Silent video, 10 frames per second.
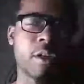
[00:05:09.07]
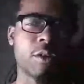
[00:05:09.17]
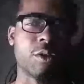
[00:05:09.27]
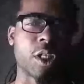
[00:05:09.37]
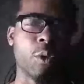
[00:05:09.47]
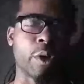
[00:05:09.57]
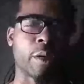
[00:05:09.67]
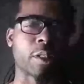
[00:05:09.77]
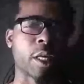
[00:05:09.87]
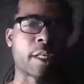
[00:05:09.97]
You see what
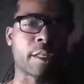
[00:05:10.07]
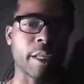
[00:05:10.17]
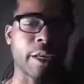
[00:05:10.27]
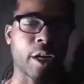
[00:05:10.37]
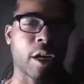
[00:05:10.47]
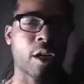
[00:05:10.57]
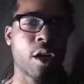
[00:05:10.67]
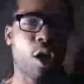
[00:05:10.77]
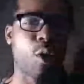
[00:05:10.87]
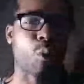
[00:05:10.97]
I'm saying? That they done
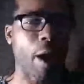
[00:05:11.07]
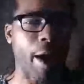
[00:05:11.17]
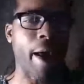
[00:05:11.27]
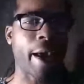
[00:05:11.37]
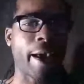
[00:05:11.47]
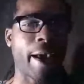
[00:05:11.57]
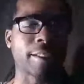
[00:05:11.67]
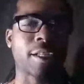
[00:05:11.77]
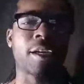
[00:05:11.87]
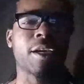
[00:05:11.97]

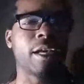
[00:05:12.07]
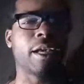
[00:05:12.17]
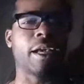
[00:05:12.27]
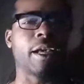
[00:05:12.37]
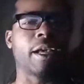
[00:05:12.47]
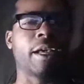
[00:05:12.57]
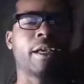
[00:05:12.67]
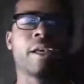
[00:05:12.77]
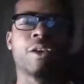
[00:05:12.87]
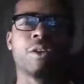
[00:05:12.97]
harassed and
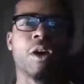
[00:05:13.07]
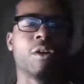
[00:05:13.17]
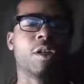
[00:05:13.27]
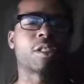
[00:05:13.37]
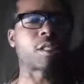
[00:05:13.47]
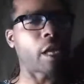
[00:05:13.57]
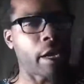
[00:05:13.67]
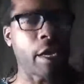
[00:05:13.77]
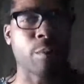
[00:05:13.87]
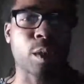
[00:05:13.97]

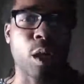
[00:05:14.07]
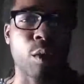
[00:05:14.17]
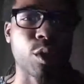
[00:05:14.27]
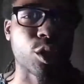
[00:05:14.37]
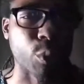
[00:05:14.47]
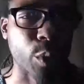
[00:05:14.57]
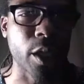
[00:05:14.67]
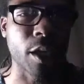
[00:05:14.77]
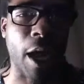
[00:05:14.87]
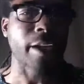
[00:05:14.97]
slammed on the street
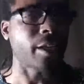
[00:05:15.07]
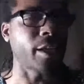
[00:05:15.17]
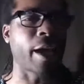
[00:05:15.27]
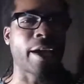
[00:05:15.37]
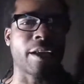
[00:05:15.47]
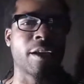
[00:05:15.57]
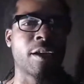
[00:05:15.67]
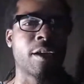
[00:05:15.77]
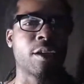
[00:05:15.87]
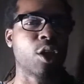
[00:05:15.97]
like he ain't
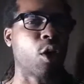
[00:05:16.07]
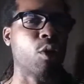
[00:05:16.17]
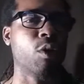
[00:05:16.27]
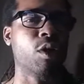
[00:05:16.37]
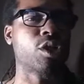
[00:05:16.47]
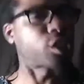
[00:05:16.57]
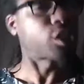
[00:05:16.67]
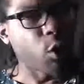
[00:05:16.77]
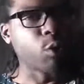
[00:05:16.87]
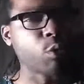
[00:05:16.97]
no
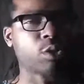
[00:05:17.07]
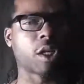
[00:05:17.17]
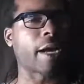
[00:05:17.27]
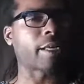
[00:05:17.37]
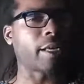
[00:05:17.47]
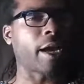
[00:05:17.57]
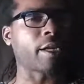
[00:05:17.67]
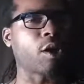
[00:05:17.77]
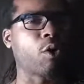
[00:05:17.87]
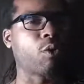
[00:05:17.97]
soldier, like he
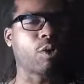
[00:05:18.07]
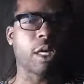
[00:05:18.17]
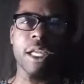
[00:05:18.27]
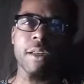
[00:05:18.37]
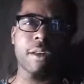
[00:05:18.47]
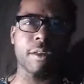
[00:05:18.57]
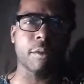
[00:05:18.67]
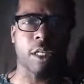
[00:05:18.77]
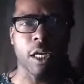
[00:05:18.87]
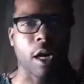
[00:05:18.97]
ain't no he
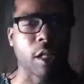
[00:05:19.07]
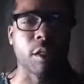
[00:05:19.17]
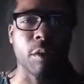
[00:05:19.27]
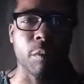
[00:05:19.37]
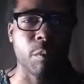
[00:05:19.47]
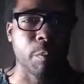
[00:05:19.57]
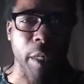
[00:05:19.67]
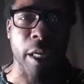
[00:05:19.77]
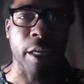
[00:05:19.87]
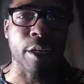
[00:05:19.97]
give other
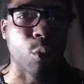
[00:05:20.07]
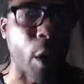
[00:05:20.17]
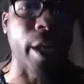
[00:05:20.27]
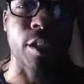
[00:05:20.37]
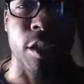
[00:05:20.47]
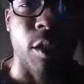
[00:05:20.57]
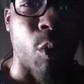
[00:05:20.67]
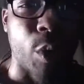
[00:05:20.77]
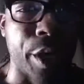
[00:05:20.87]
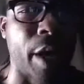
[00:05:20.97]
men directions or
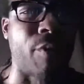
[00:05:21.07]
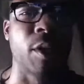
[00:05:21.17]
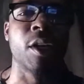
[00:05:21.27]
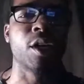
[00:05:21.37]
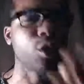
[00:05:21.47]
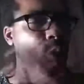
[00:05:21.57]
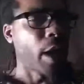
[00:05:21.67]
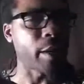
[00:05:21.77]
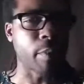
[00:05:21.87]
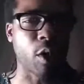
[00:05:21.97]
whatever. You
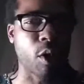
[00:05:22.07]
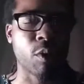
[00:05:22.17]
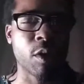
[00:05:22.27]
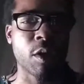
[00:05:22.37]
ain't more.